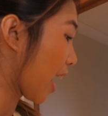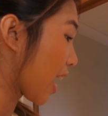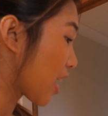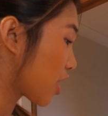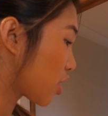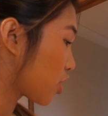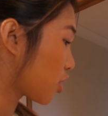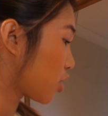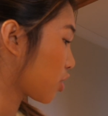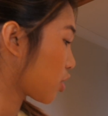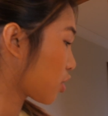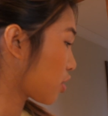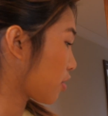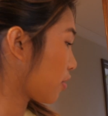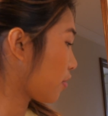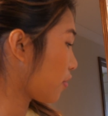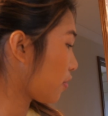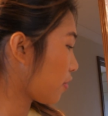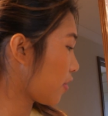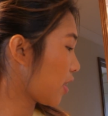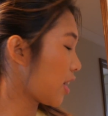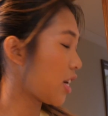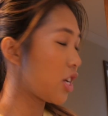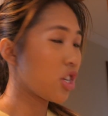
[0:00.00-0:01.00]
And to
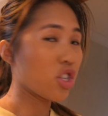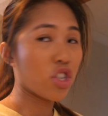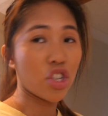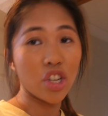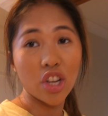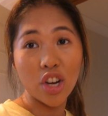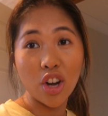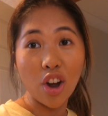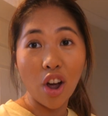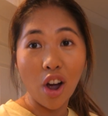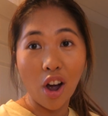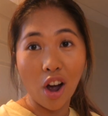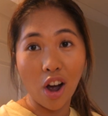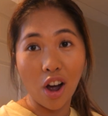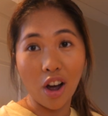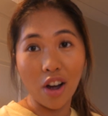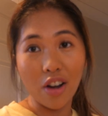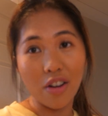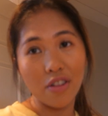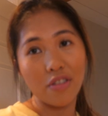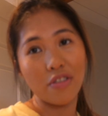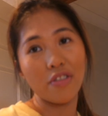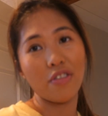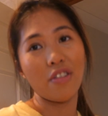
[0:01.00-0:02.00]
finish it
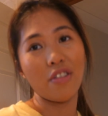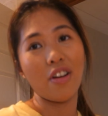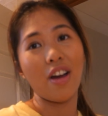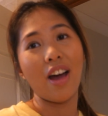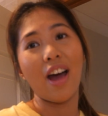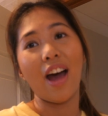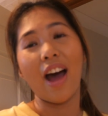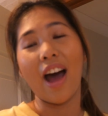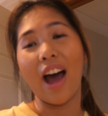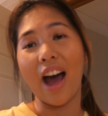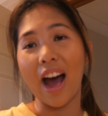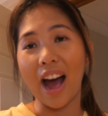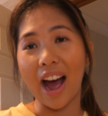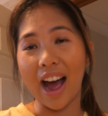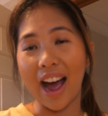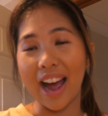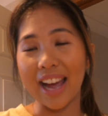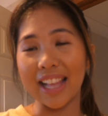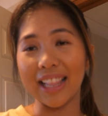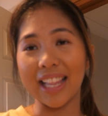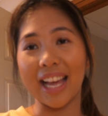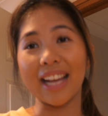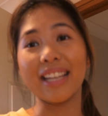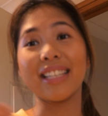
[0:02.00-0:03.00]
off,
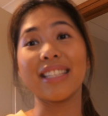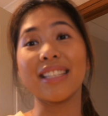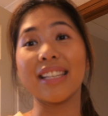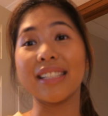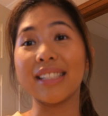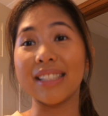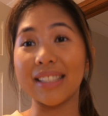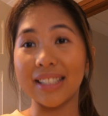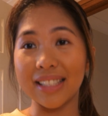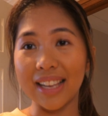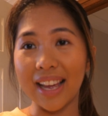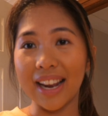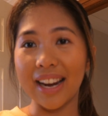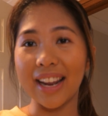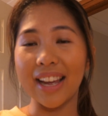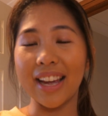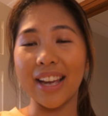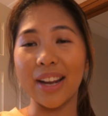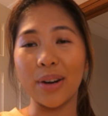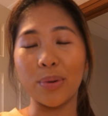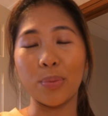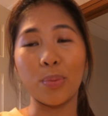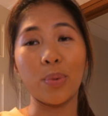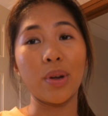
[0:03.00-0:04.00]
I like to set
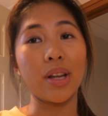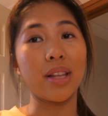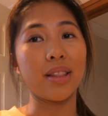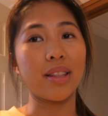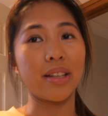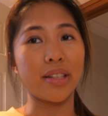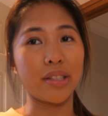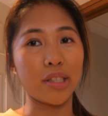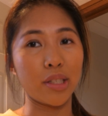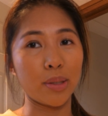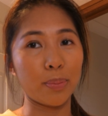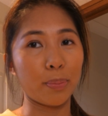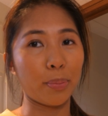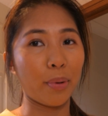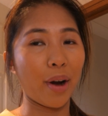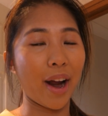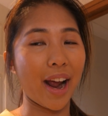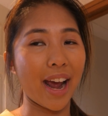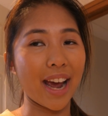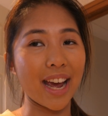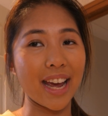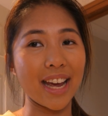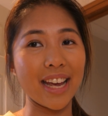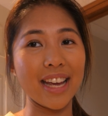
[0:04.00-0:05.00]
it with a
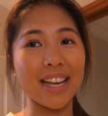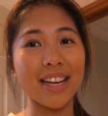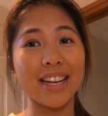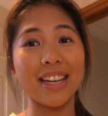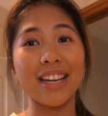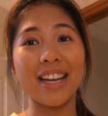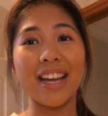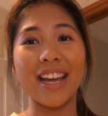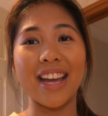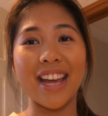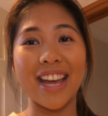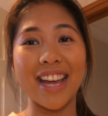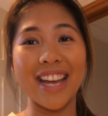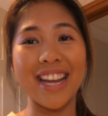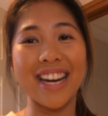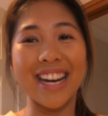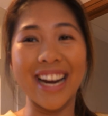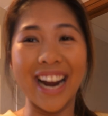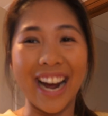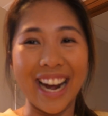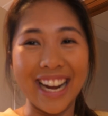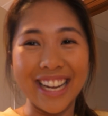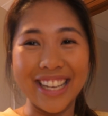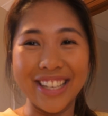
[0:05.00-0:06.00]
spray, and
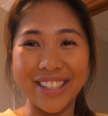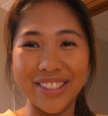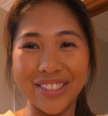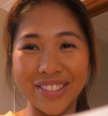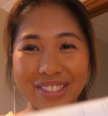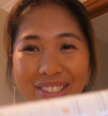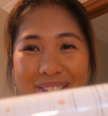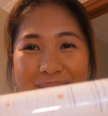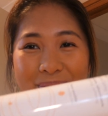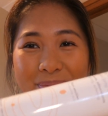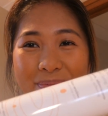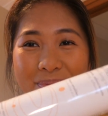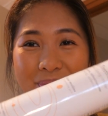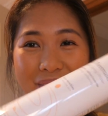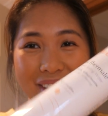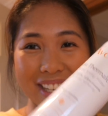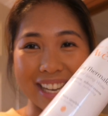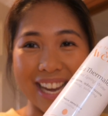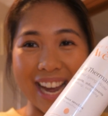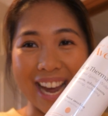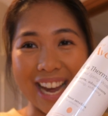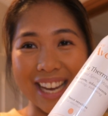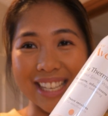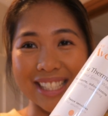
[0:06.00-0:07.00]
I use this big
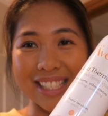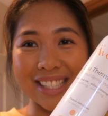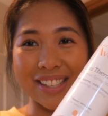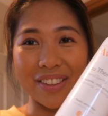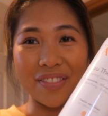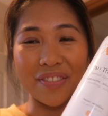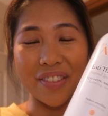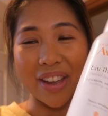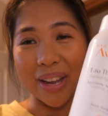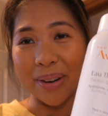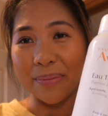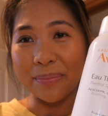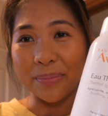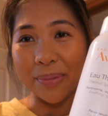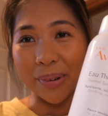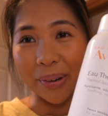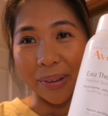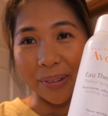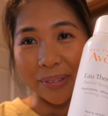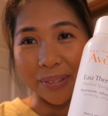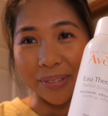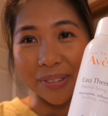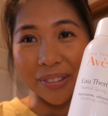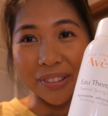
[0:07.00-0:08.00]
ass Seven
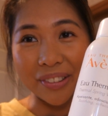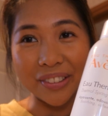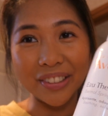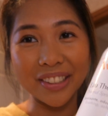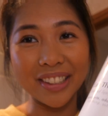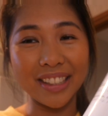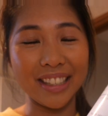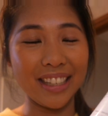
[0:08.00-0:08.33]
bottle.